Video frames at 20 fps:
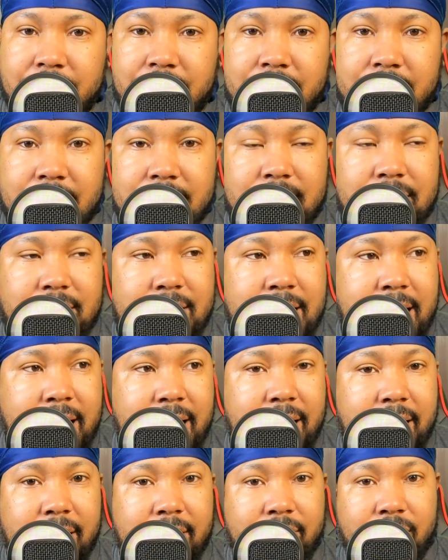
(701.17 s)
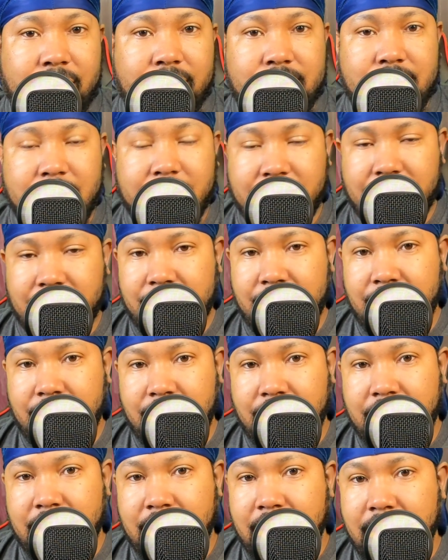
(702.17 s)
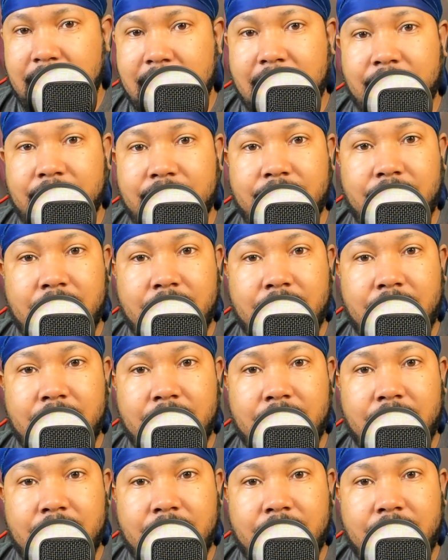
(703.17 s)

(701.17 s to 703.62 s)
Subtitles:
That static will tear your hair out.